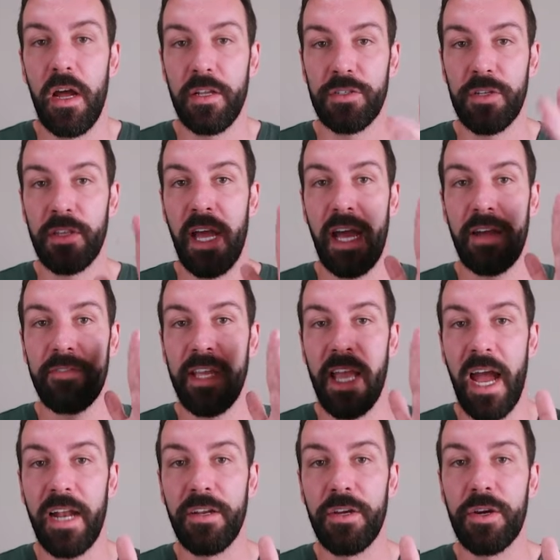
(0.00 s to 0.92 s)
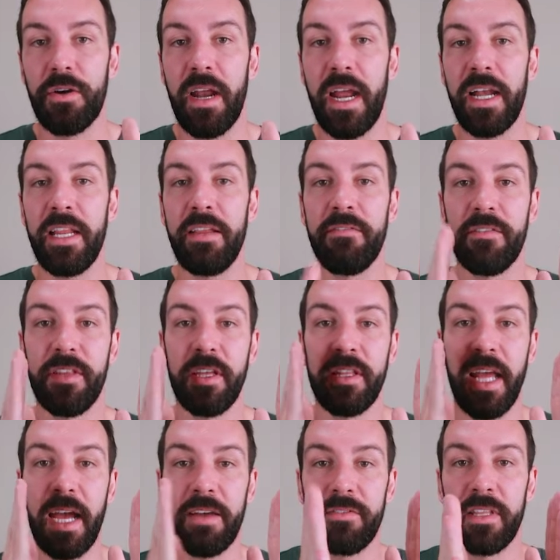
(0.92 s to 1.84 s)
So they have the ad creative,
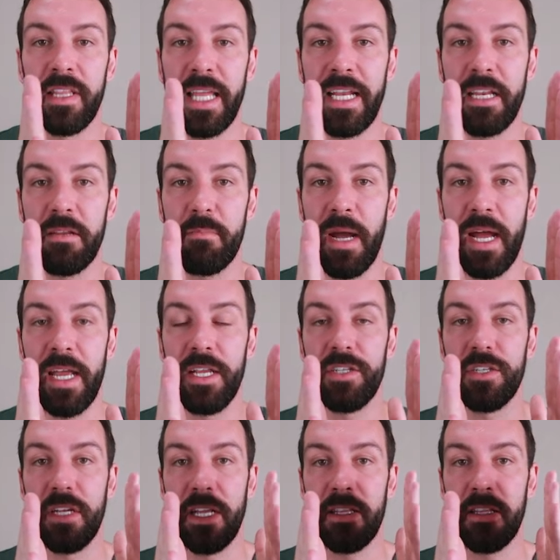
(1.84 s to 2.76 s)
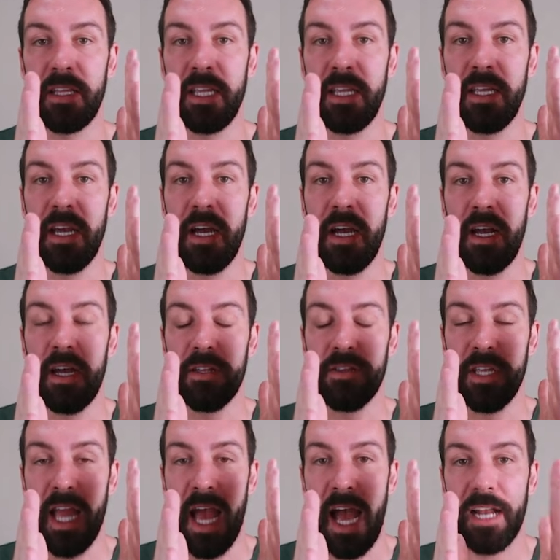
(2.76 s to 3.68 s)
then they have the landing page, and the
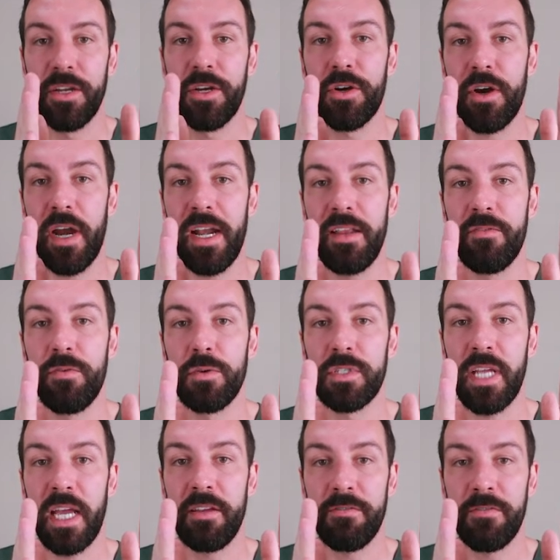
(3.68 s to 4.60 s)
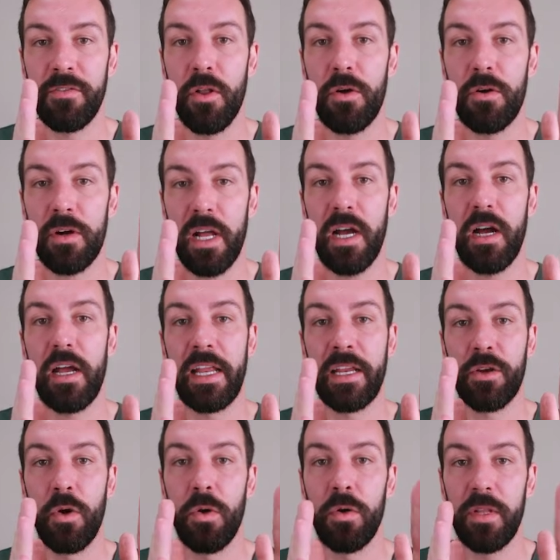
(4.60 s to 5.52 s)
ad creative will say Florida
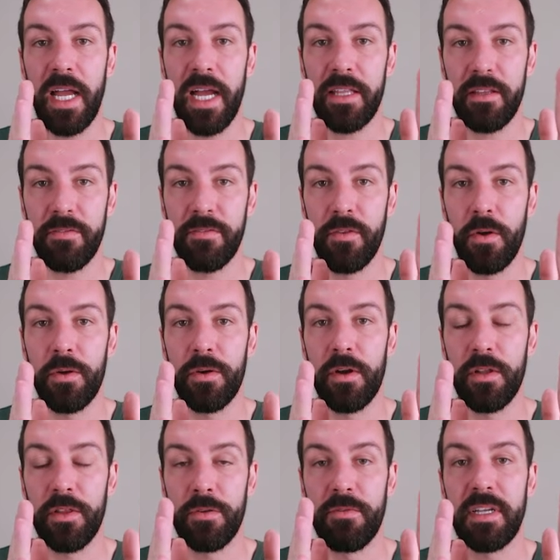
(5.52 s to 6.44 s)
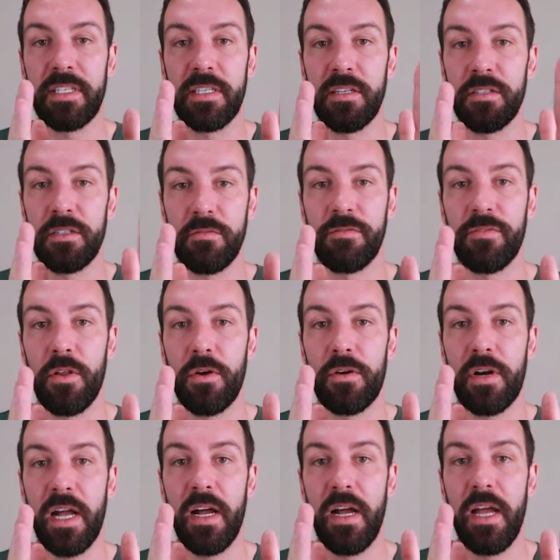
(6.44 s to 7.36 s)
and call out the residents of
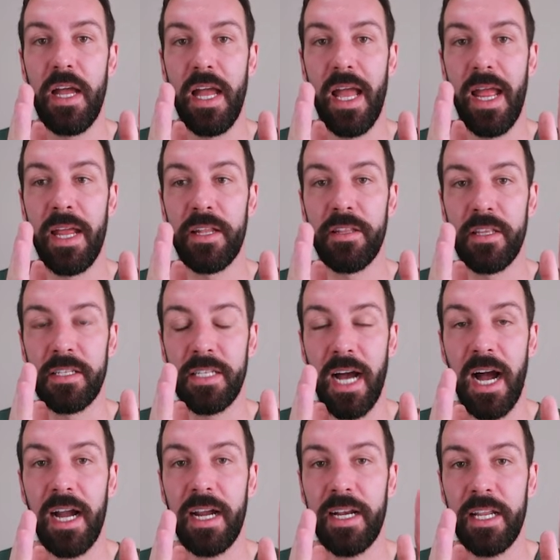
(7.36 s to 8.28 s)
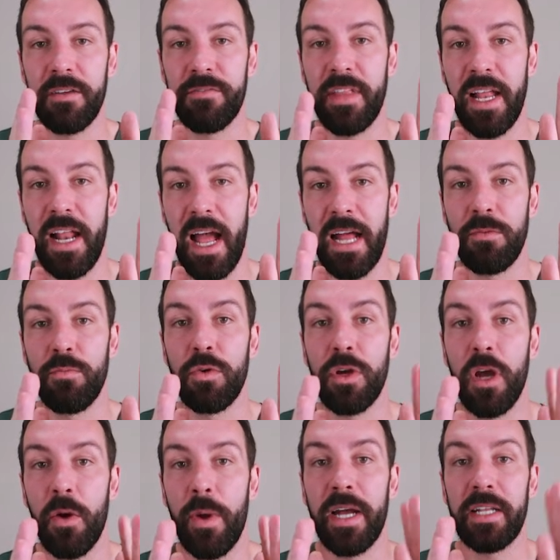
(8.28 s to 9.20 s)
Florida, and the targeting of that ad will
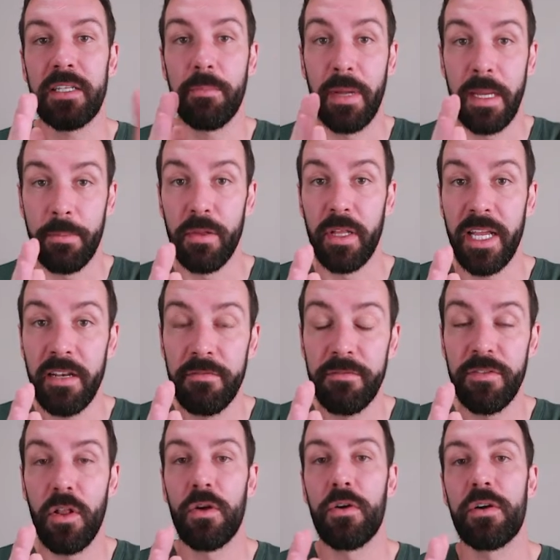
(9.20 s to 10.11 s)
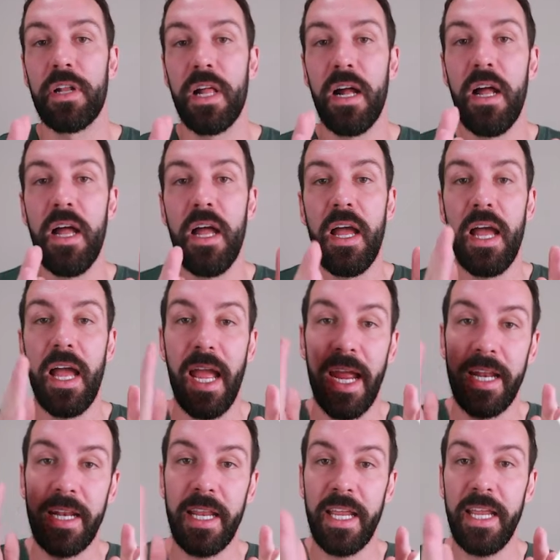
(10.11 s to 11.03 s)
go out to people in Florida.
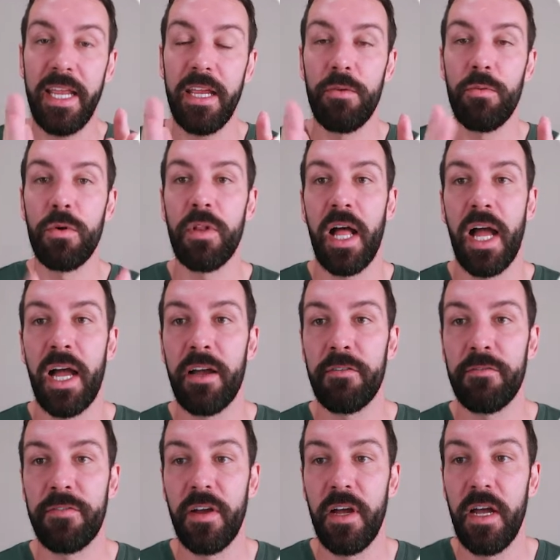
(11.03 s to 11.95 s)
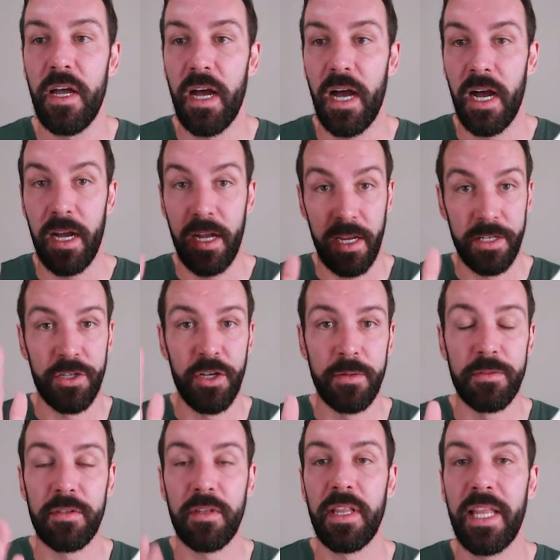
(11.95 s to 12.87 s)
And here we'll have, in
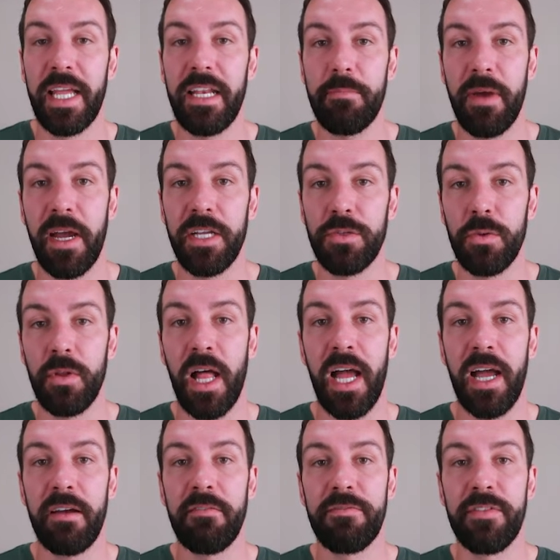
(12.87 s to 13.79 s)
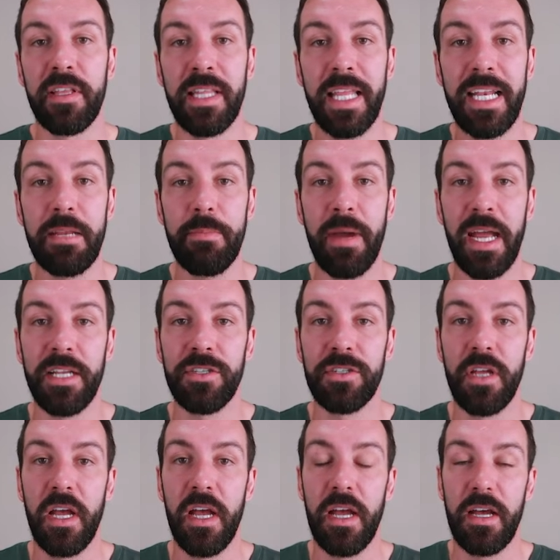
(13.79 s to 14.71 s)
terms of the landing page, we'll have the landing
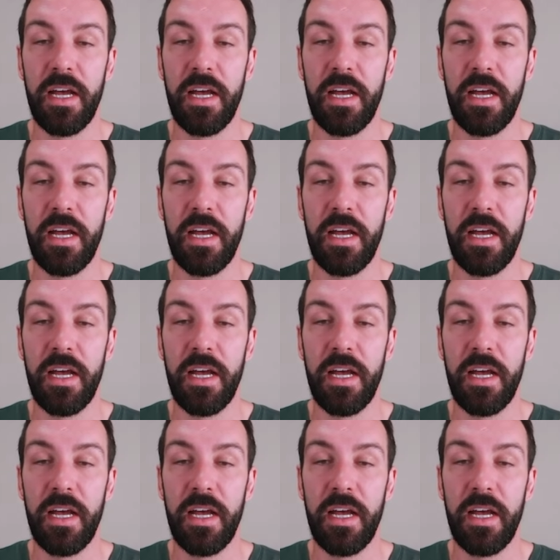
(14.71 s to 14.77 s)
page